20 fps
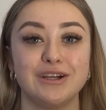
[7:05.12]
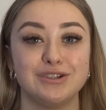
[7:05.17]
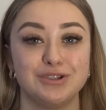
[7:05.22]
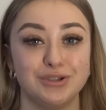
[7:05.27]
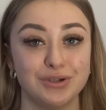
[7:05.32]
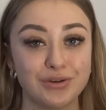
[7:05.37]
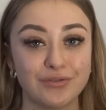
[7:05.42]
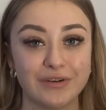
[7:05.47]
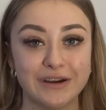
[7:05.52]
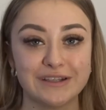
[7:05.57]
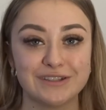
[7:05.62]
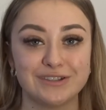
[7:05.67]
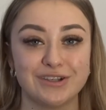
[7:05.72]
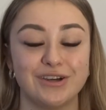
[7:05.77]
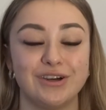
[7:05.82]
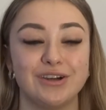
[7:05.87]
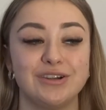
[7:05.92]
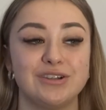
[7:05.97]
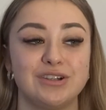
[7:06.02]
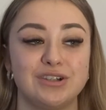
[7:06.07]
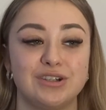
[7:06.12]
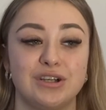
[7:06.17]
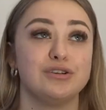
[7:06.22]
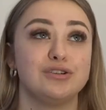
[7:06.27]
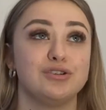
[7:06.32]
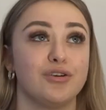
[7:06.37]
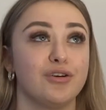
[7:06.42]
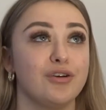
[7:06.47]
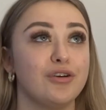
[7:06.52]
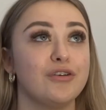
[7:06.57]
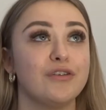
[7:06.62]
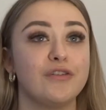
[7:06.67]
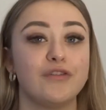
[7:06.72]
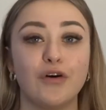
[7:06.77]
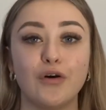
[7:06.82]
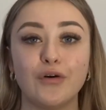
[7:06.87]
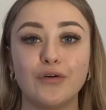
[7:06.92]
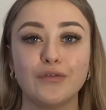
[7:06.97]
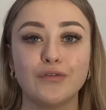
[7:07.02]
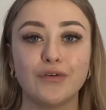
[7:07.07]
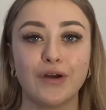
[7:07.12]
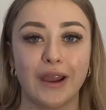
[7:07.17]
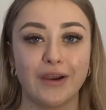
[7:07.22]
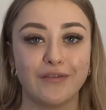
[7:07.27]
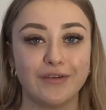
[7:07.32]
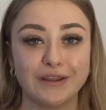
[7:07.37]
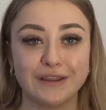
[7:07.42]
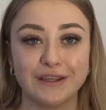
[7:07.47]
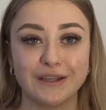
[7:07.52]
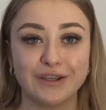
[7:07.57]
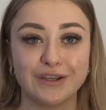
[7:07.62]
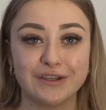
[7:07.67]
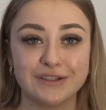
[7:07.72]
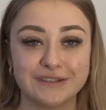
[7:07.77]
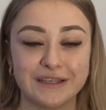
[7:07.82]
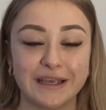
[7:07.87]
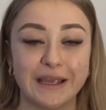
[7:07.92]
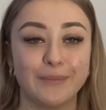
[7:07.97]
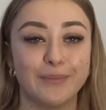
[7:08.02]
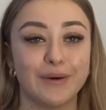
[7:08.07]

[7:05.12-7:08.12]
Do your research. Don't fall for everything you see,